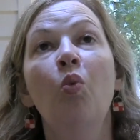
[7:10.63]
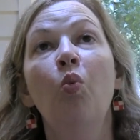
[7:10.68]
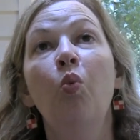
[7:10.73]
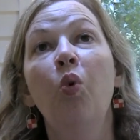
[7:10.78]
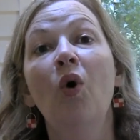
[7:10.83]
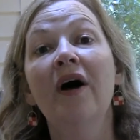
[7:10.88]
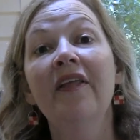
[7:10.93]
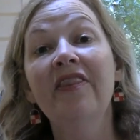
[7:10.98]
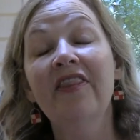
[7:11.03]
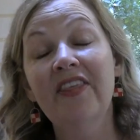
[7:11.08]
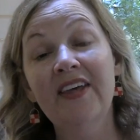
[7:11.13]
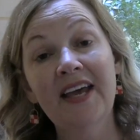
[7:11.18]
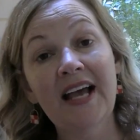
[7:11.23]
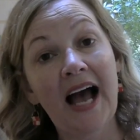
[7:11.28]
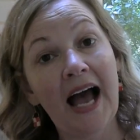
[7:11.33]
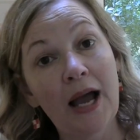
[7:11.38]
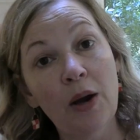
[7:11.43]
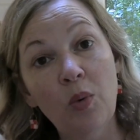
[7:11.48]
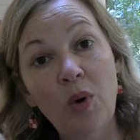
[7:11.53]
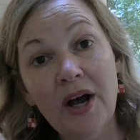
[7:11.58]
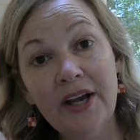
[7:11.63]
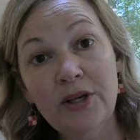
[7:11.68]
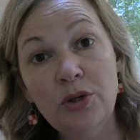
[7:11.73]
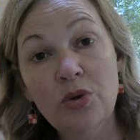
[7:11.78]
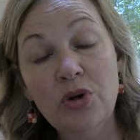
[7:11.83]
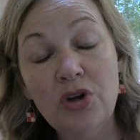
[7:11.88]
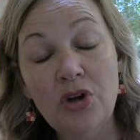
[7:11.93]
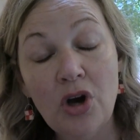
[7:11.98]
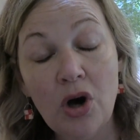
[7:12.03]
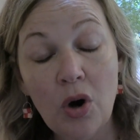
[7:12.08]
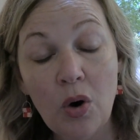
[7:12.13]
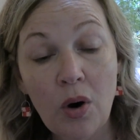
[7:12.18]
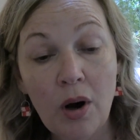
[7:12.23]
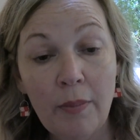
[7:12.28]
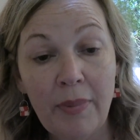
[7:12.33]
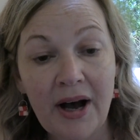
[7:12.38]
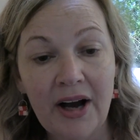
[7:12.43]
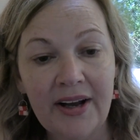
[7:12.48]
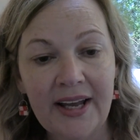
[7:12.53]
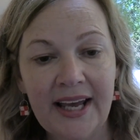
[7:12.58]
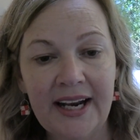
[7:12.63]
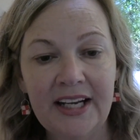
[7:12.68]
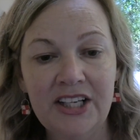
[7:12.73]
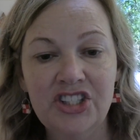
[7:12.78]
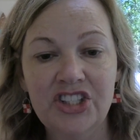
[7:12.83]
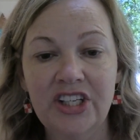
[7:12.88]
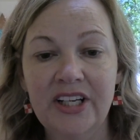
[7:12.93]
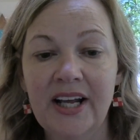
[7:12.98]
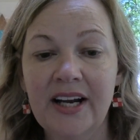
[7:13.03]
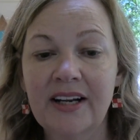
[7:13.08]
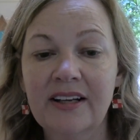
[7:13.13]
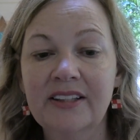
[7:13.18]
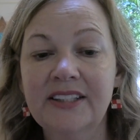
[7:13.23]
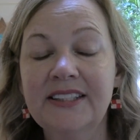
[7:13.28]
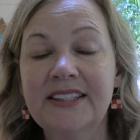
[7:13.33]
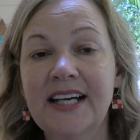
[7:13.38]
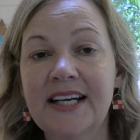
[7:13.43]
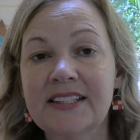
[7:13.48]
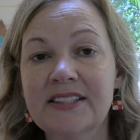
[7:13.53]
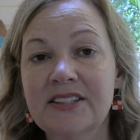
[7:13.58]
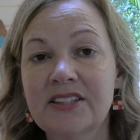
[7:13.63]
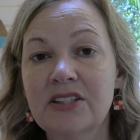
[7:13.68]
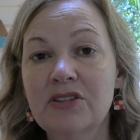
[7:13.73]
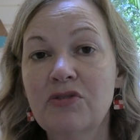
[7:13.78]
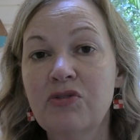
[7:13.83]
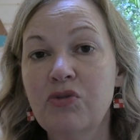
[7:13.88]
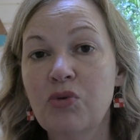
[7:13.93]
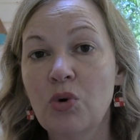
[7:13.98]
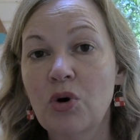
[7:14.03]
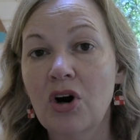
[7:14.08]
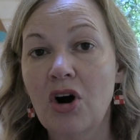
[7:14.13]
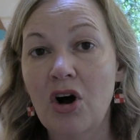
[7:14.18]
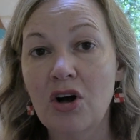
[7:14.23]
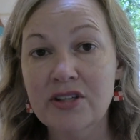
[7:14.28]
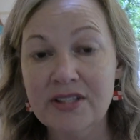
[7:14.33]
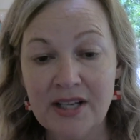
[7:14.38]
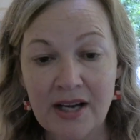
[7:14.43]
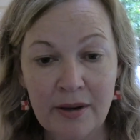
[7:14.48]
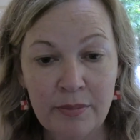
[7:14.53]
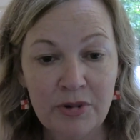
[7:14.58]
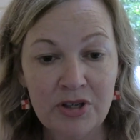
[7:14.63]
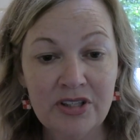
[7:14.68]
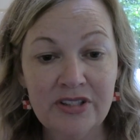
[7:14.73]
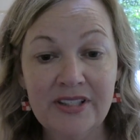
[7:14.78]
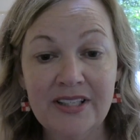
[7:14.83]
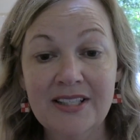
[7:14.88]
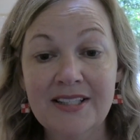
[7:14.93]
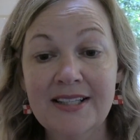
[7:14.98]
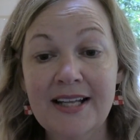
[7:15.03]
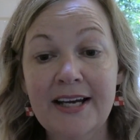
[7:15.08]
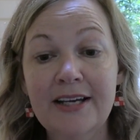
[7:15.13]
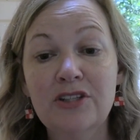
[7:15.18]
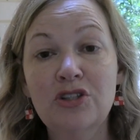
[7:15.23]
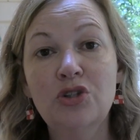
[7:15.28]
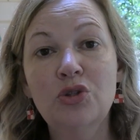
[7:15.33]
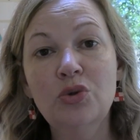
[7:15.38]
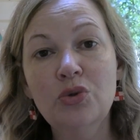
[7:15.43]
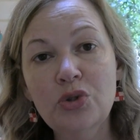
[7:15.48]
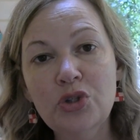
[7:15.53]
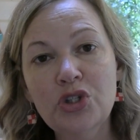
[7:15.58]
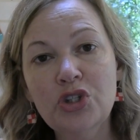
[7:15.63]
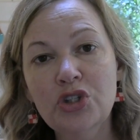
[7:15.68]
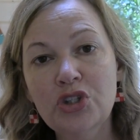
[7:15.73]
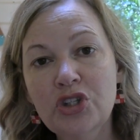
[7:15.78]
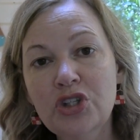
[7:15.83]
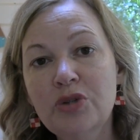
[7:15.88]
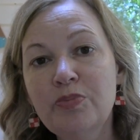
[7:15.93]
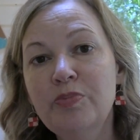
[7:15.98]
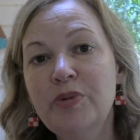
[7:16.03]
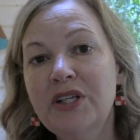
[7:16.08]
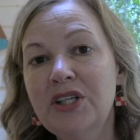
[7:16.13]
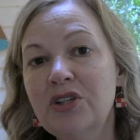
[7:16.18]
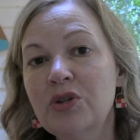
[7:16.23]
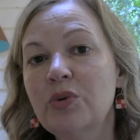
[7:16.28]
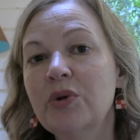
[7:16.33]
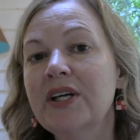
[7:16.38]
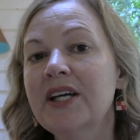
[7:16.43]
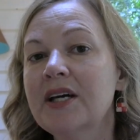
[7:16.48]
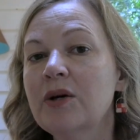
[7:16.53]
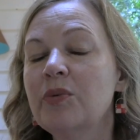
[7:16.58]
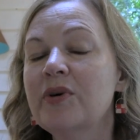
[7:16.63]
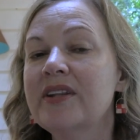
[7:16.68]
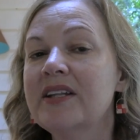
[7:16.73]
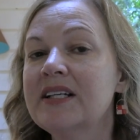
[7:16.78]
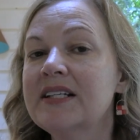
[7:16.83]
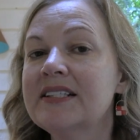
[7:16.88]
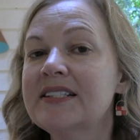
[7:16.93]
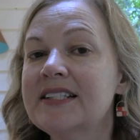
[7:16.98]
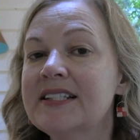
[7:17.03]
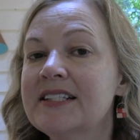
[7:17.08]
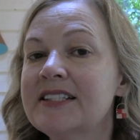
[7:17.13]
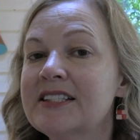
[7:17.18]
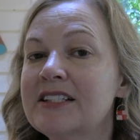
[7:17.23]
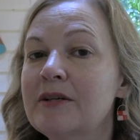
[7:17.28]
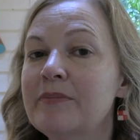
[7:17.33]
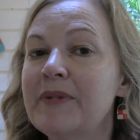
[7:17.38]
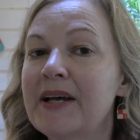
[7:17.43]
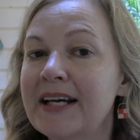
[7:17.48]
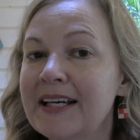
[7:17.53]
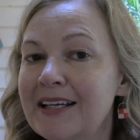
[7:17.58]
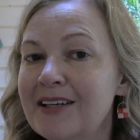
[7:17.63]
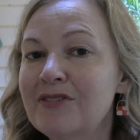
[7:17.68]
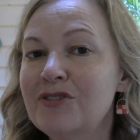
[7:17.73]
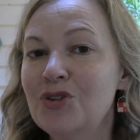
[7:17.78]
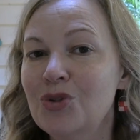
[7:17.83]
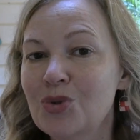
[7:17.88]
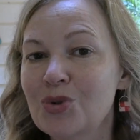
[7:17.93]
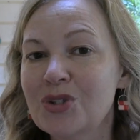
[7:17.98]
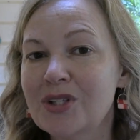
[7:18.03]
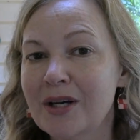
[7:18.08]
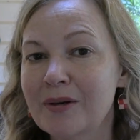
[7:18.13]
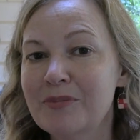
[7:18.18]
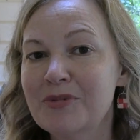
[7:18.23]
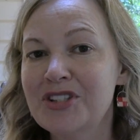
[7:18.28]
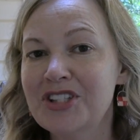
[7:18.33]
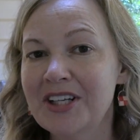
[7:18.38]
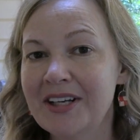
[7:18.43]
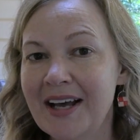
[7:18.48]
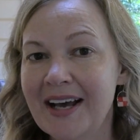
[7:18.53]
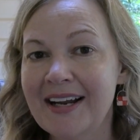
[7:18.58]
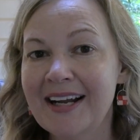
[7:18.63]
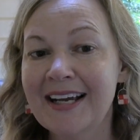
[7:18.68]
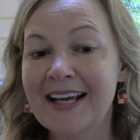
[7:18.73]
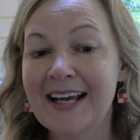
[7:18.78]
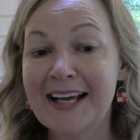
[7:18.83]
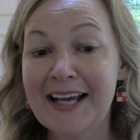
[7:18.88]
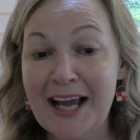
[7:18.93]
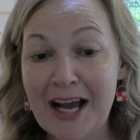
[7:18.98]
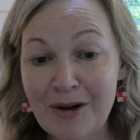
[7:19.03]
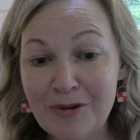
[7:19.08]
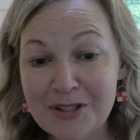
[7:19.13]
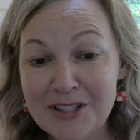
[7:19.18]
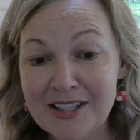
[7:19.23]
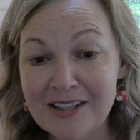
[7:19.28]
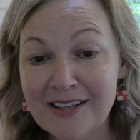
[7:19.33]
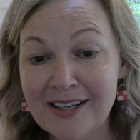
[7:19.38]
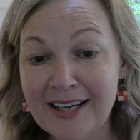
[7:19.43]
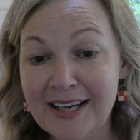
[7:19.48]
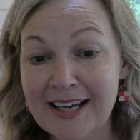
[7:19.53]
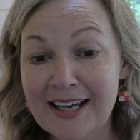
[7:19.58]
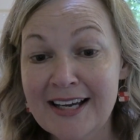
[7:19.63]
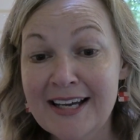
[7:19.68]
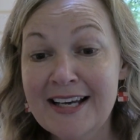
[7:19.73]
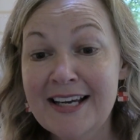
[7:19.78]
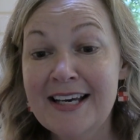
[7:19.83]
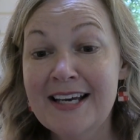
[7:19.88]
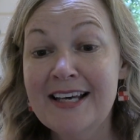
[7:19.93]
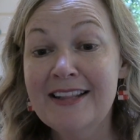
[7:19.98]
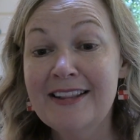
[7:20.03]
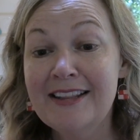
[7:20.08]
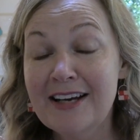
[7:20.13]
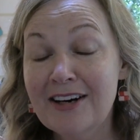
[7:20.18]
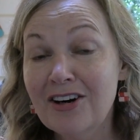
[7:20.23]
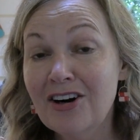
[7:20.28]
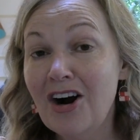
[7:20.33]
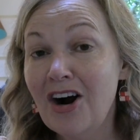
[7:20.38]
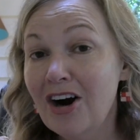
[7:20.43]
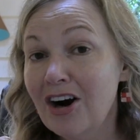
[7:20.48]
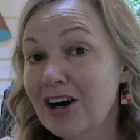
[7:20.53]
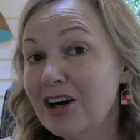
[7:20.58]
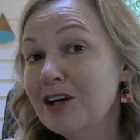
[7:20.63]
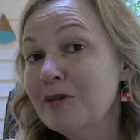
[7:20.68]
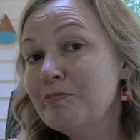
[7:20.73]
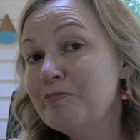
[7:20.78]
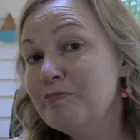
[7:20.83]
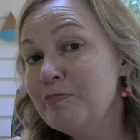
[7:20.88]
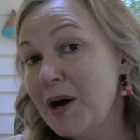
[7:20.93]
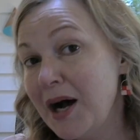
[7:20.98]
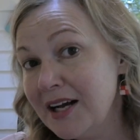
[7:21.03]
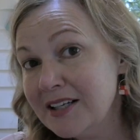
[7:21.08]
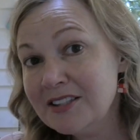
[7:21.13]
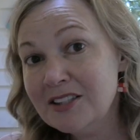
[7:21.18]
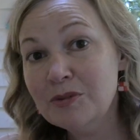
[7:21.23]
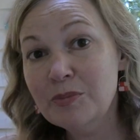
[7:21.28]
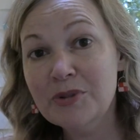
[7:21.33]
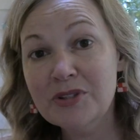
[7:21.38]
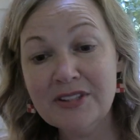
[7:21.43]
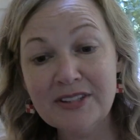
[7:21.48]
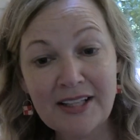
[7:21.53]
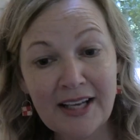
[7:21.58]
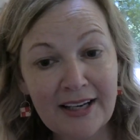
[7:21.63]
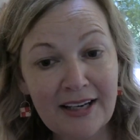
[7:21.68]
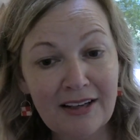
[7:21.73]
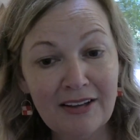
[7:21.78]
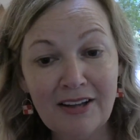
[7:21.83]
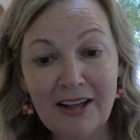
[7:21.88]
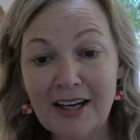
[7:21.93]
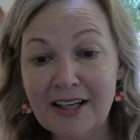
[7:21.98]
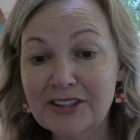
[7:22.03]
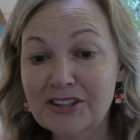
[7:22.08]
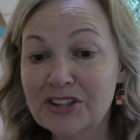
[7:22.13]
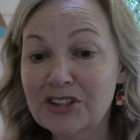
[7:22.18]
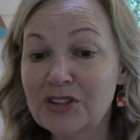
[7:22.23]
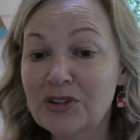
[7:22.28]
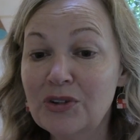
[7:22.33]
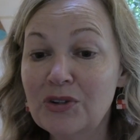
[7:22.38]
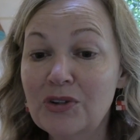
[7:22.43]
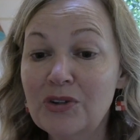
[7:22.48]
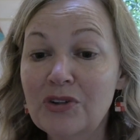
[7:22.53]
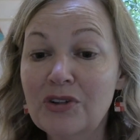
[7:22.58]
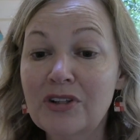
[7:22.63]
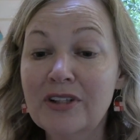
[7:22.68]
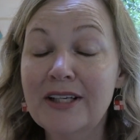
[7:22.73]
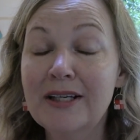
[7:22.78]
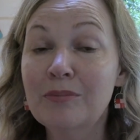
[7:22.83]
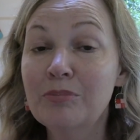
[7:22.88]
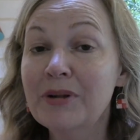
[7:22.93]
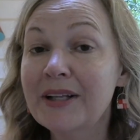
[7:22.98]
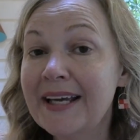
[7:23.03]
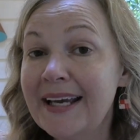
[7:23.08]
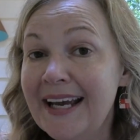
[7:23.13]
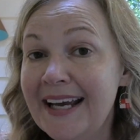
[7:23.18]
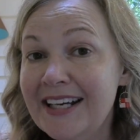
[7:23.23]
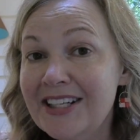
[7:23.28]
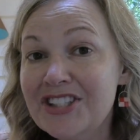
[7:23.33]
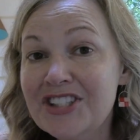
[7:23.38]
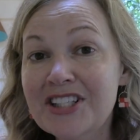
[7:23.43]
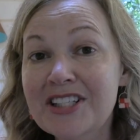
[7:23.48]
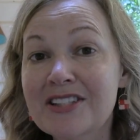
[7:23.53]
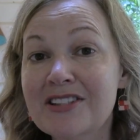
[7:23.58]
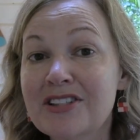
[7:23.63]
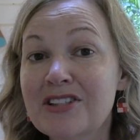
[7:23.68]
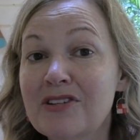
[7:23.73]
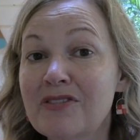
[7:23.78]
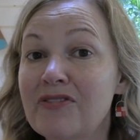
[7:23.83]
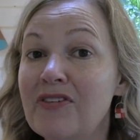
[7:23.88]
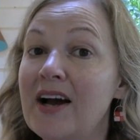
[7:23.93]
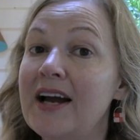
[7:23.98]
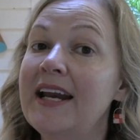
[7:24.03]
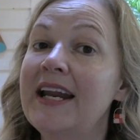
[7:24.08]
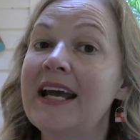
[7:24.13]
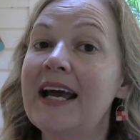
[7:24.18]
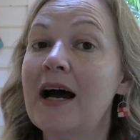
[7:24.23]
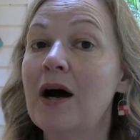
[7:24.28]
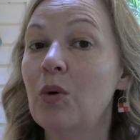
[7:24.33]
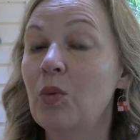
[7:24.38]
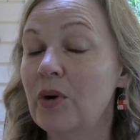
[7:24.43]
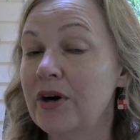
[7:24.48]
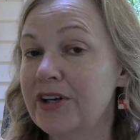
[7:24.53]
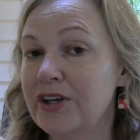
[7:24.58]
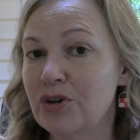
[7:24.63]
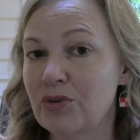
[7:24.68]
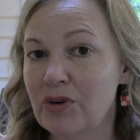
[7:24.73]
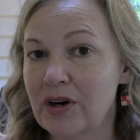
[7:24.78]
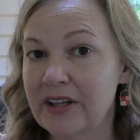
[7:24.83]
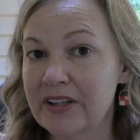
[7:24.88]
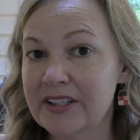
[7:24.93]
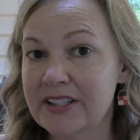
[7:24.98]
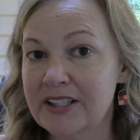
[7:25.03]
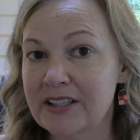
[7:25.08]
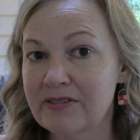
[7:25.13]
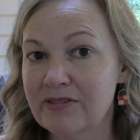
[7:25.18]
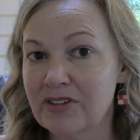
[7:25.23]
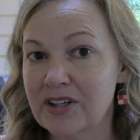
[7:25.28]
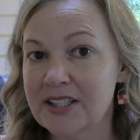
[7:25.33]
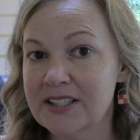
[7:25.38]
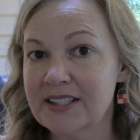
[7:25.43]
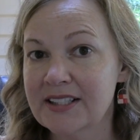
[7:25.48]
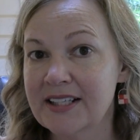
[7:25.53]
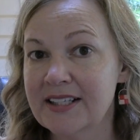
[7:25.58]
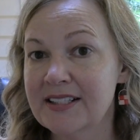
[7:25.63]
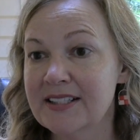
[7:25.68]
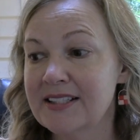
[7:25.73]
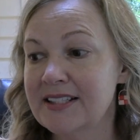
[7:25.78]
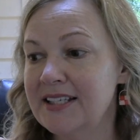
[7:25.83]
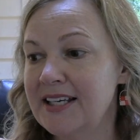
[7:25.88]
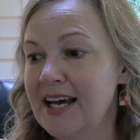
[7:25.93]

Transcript: One thing I want you to know about getting genetically tested for Alzheimer's is that you should be doing it within a system that gives you some genetic counseling. There are possible psychological implications to finding out what your relative risk is.